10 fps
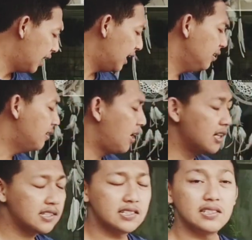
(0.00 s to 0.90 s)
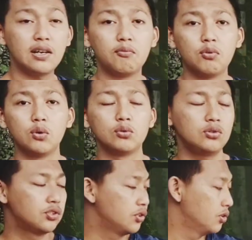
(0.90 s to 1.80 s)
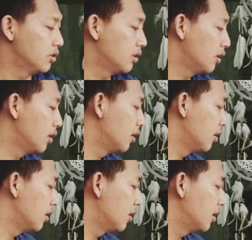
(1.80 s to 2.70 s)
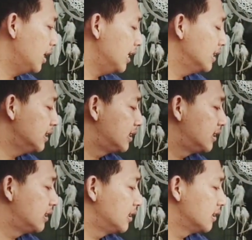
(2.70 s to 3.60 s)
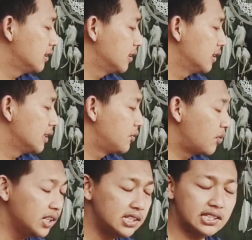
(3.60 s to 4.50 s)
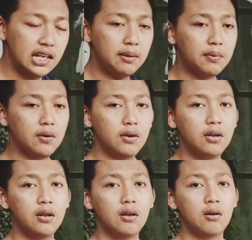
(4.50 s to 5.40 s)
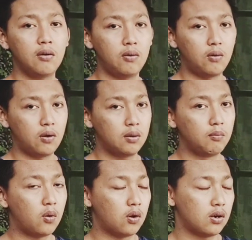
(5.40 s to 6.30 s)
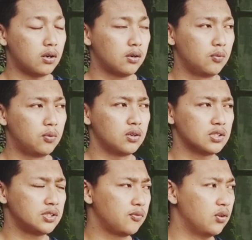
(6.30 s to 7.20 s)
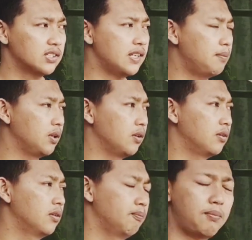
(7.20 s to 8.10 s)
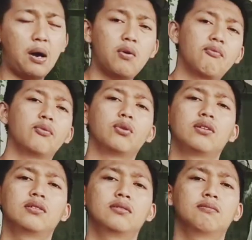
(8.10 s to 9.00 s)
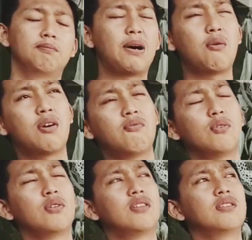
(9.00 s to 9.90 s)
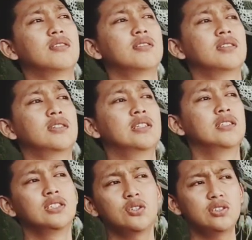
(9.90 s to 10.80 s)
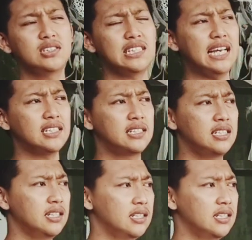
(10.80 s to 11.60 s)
And the last rules is 3 syllable or more words. For example, powerful, powerful. So just add